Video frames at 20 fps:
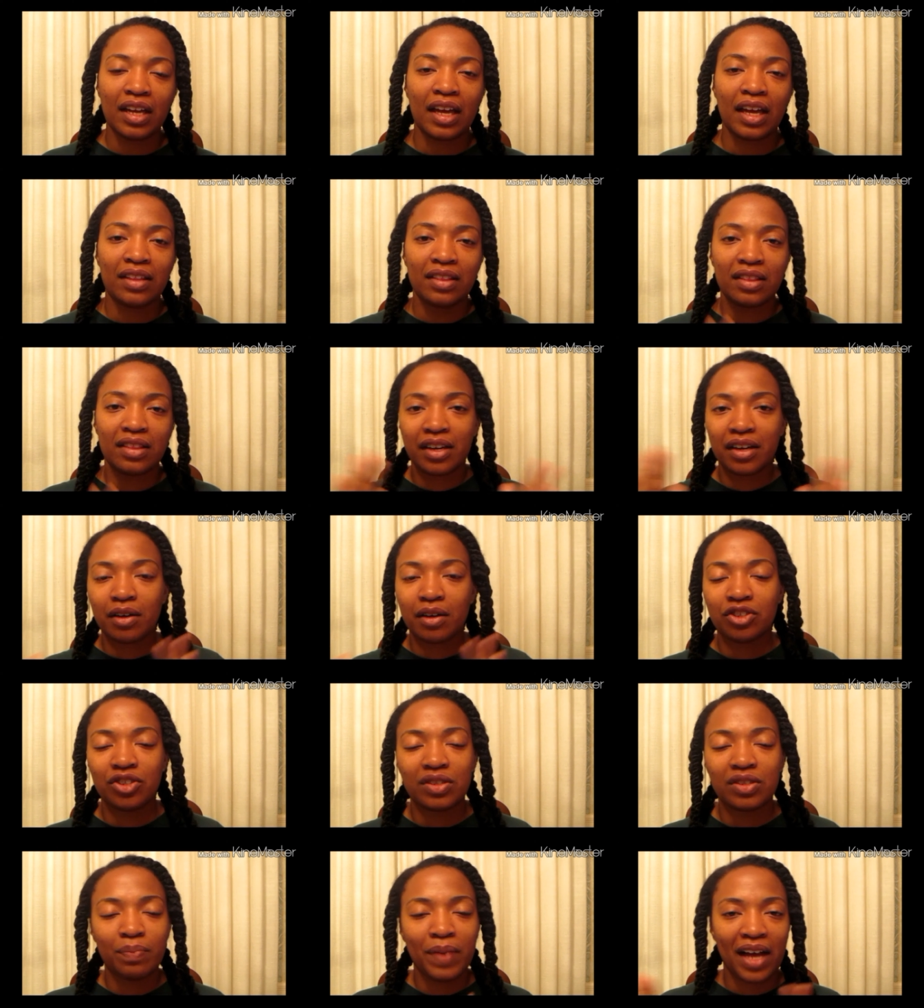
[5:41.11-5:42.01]
and
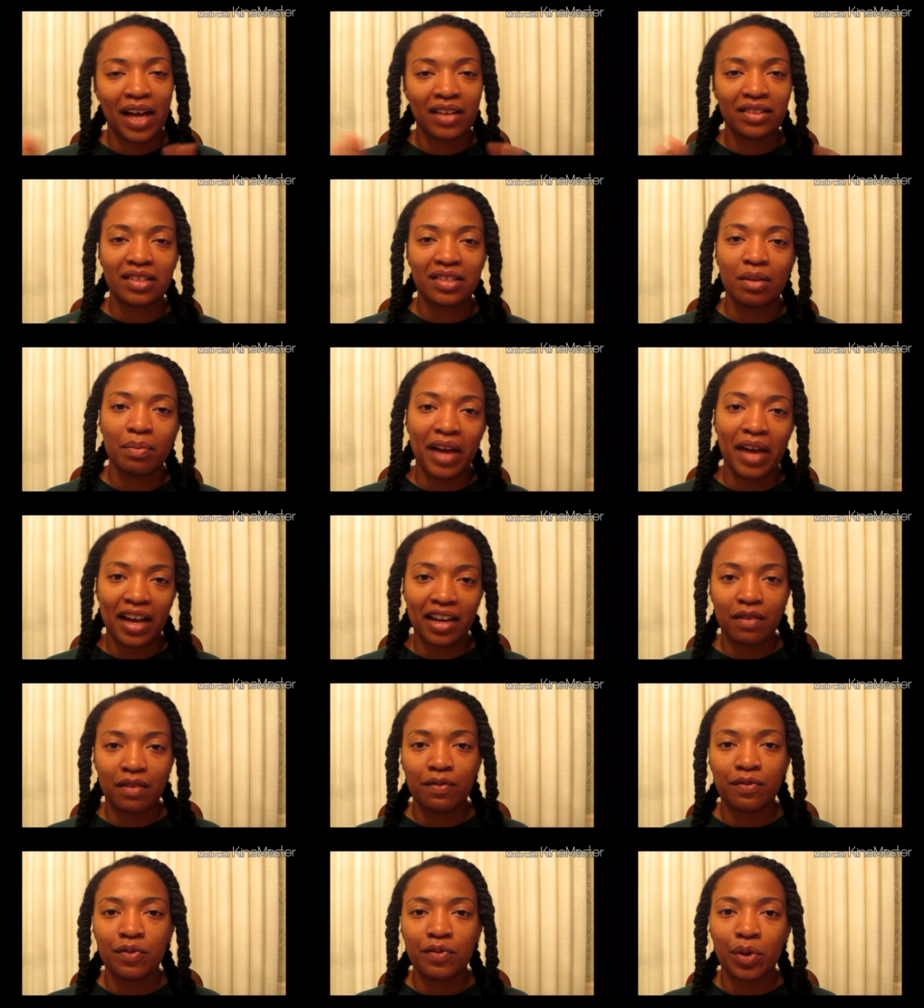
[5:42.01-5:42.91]
they're just bouncing
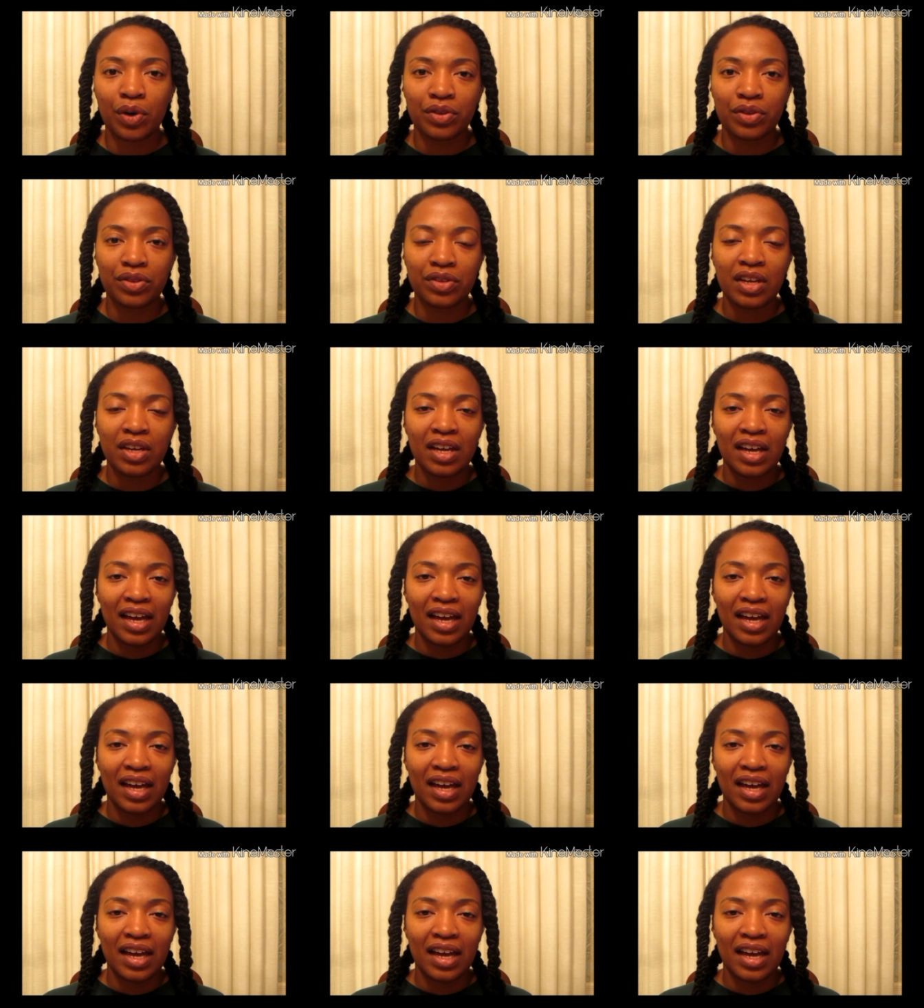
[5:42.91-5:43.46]
back and forth,